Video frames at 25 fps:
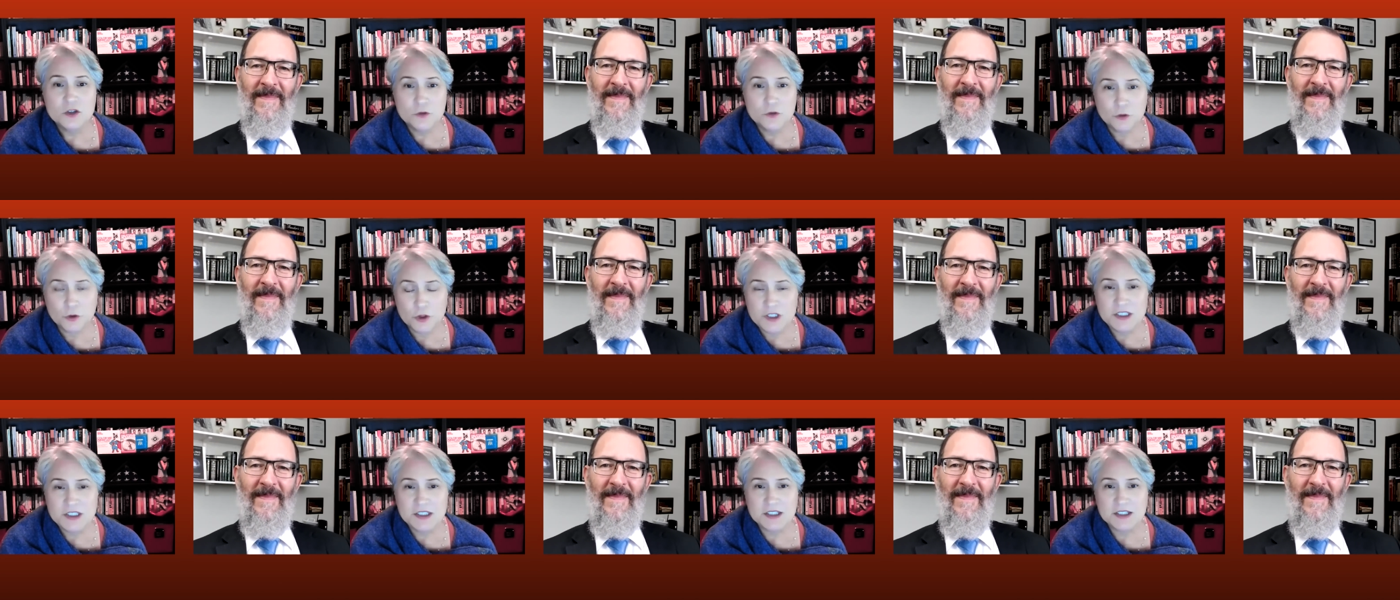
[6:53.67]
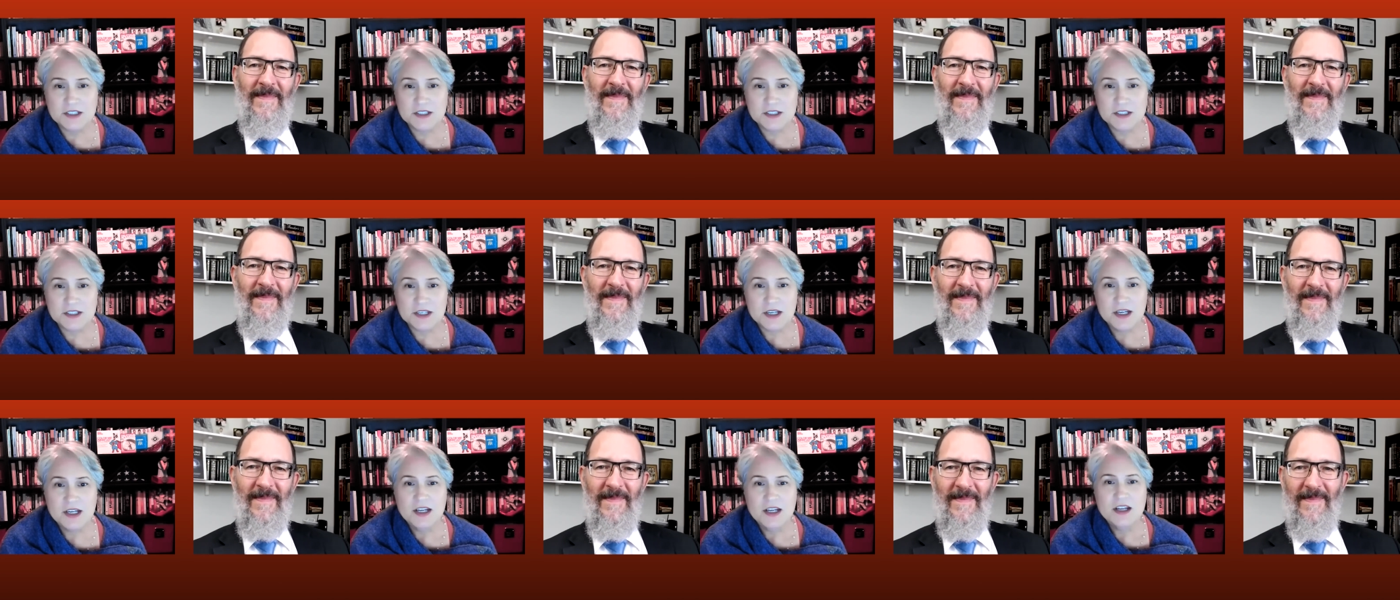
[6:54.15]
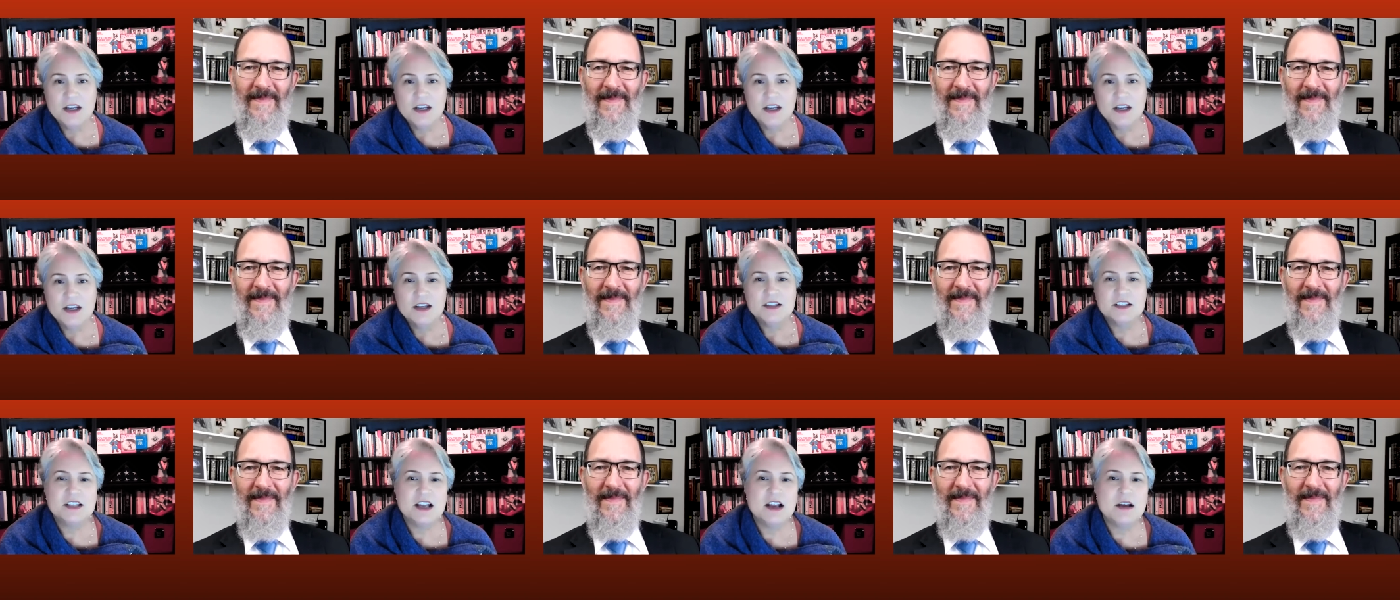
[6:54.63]
Speaker 1: So, for instance,
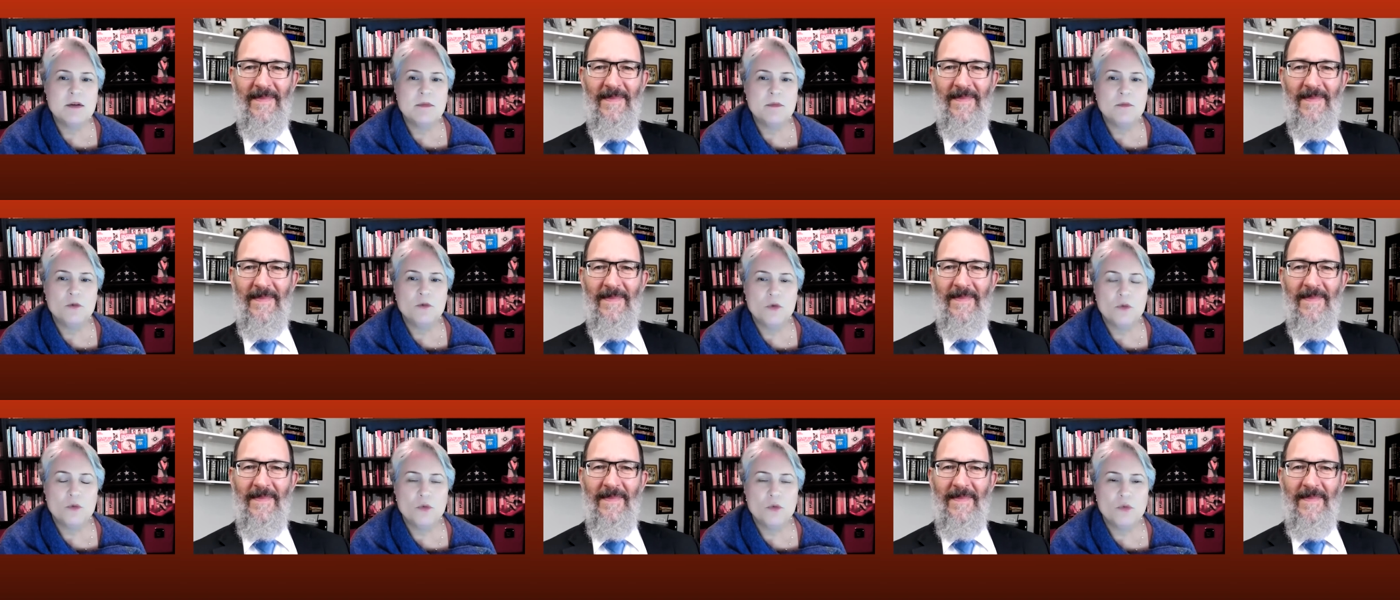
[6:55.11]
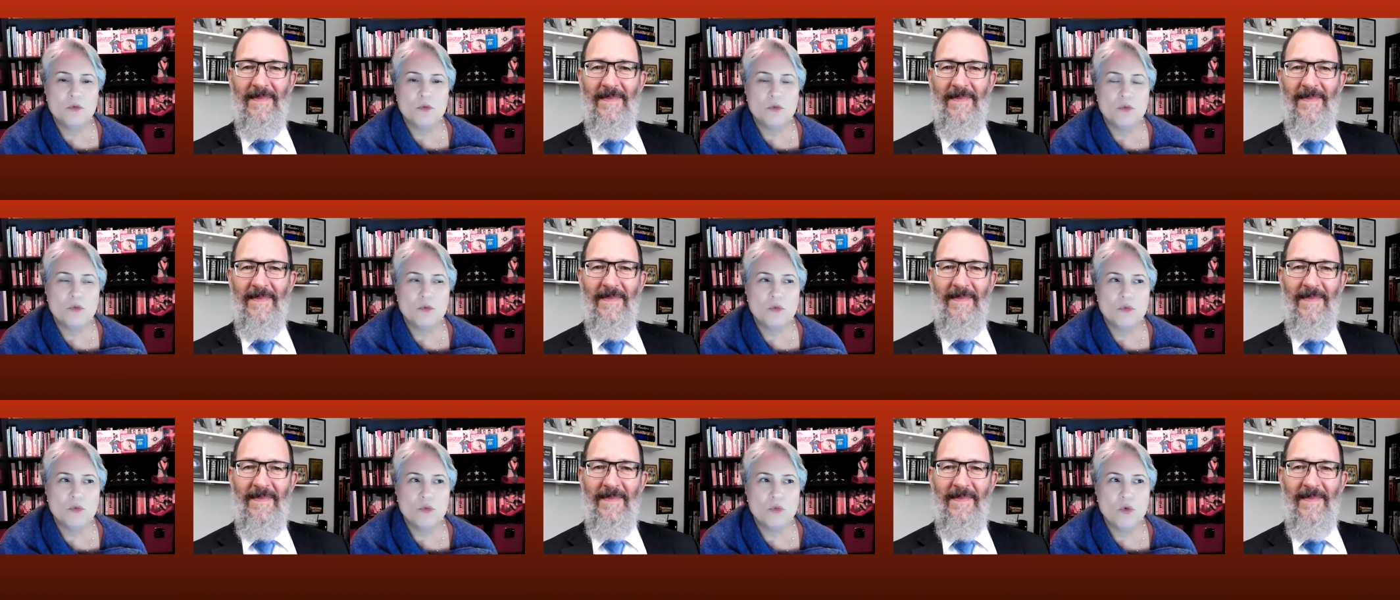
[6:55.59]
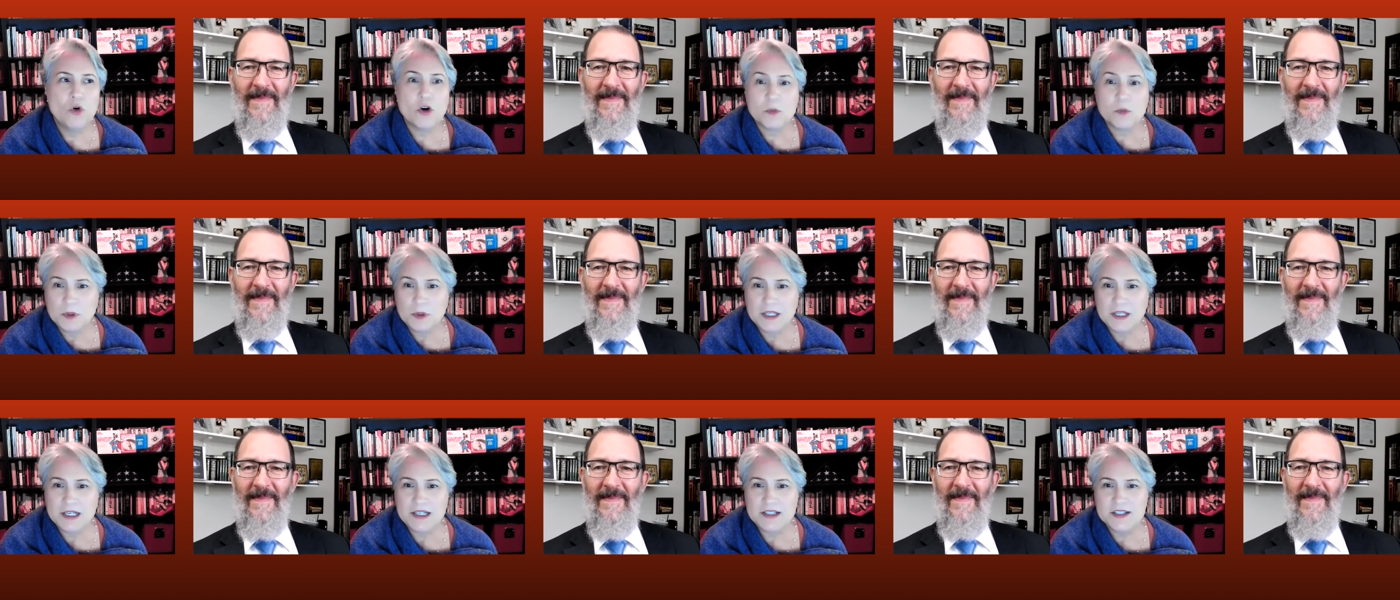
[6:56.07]
some
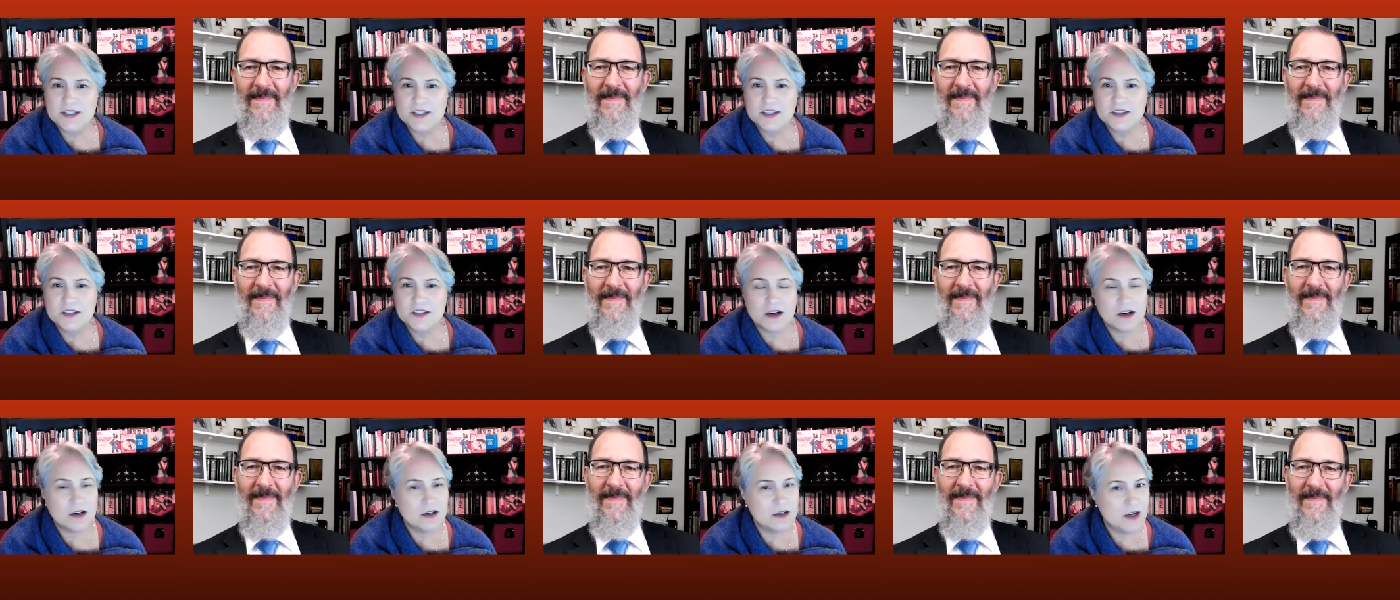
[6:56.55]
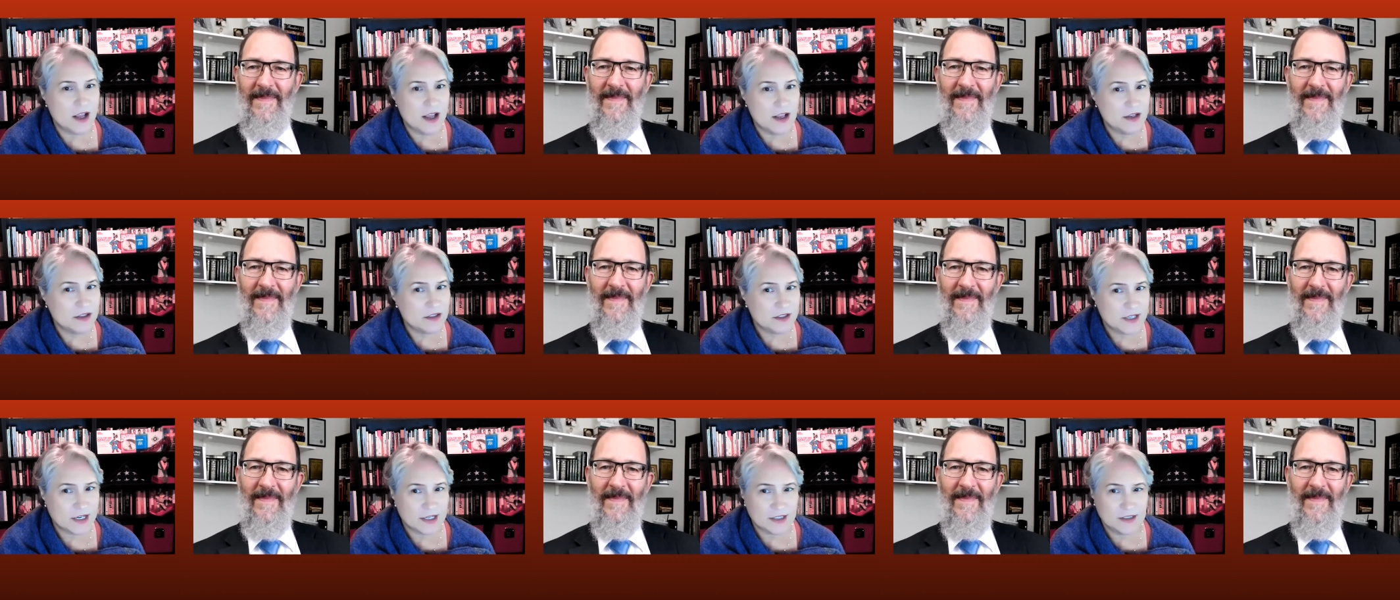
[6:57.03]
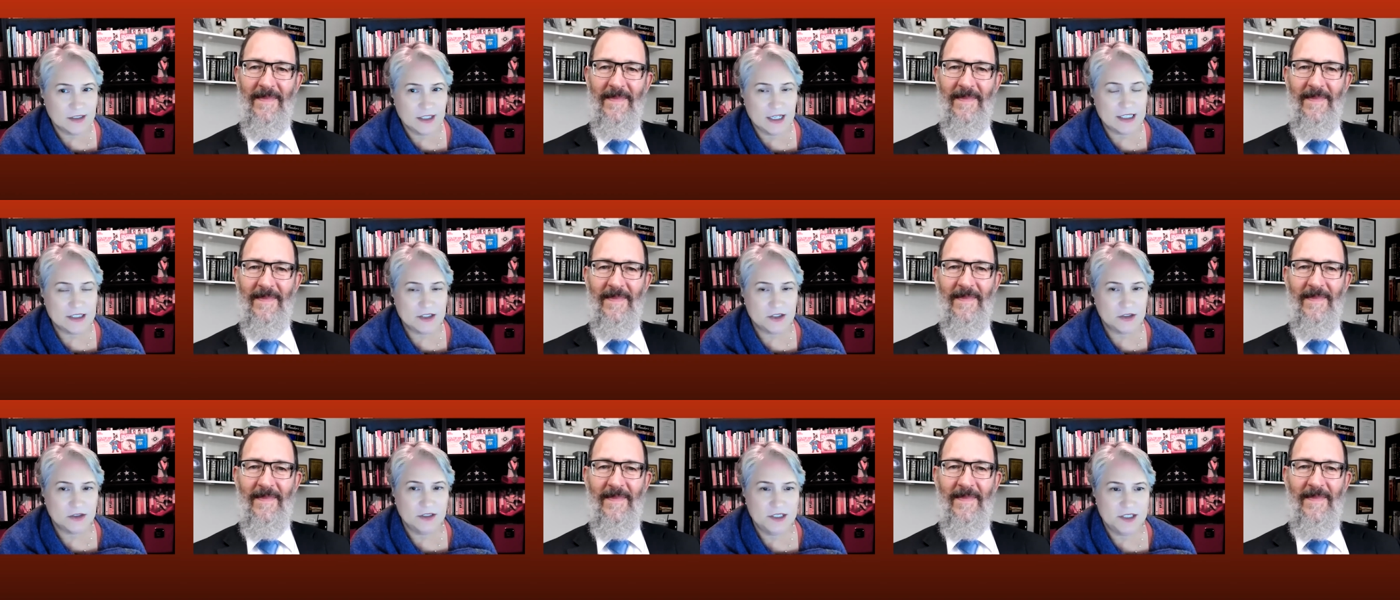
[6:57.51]
workplaces are not
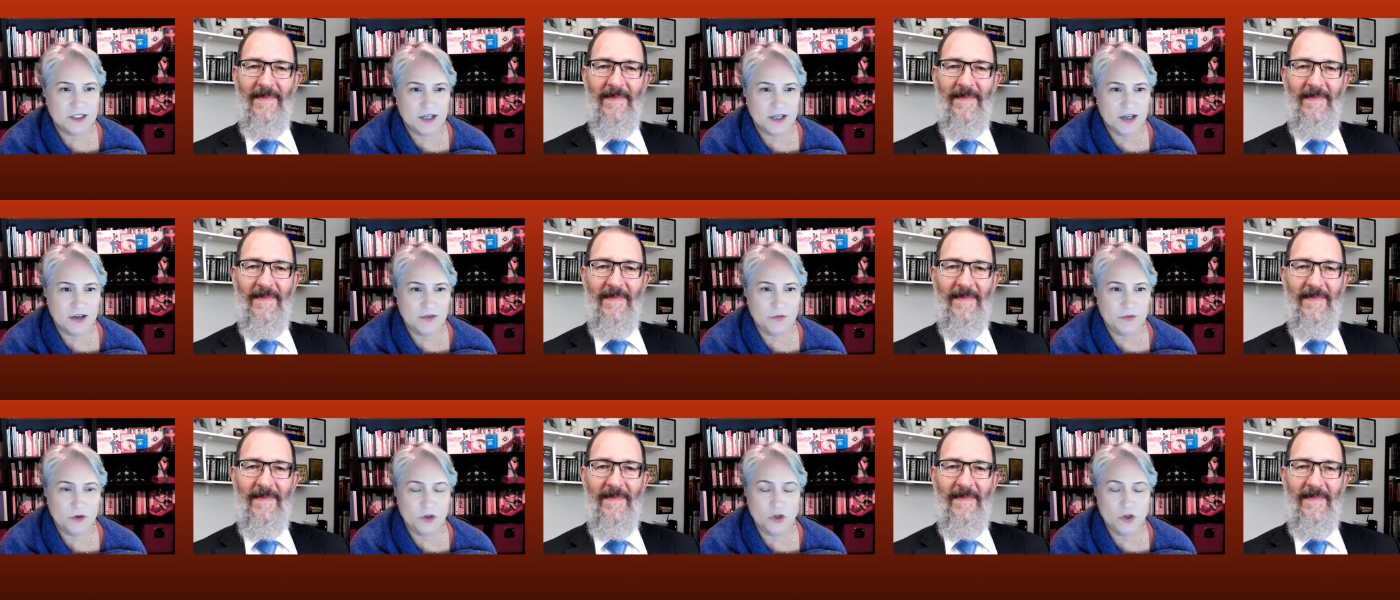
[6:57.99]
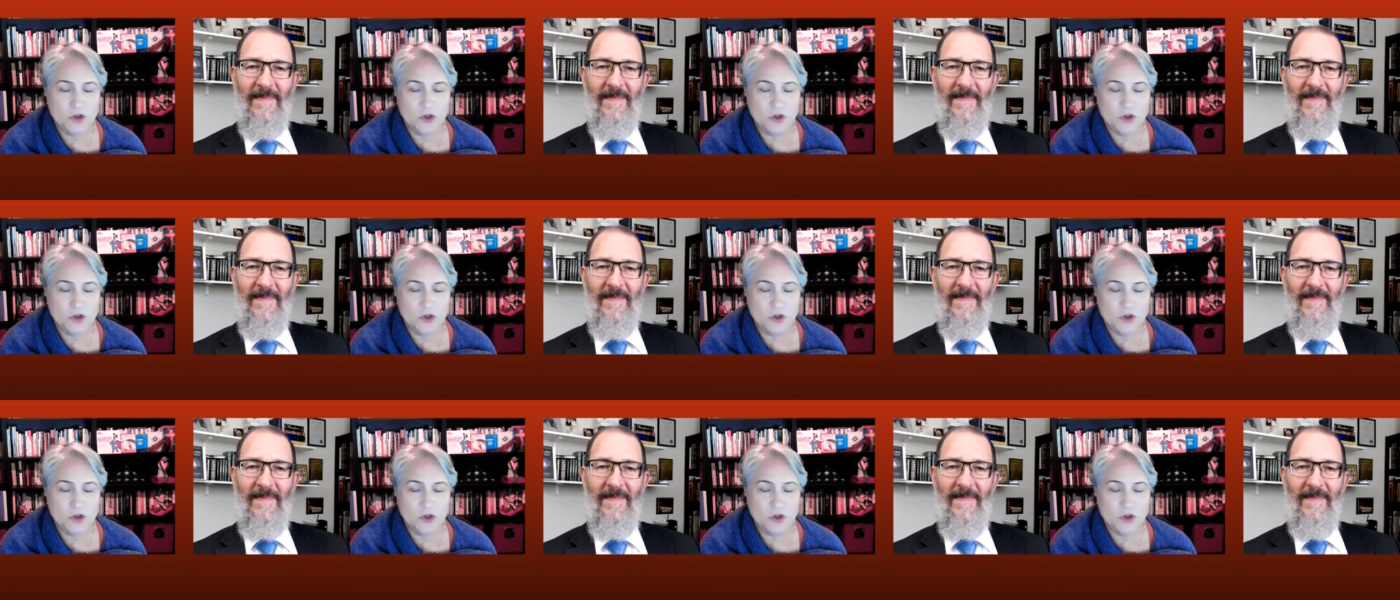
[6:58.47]
psychologically safe.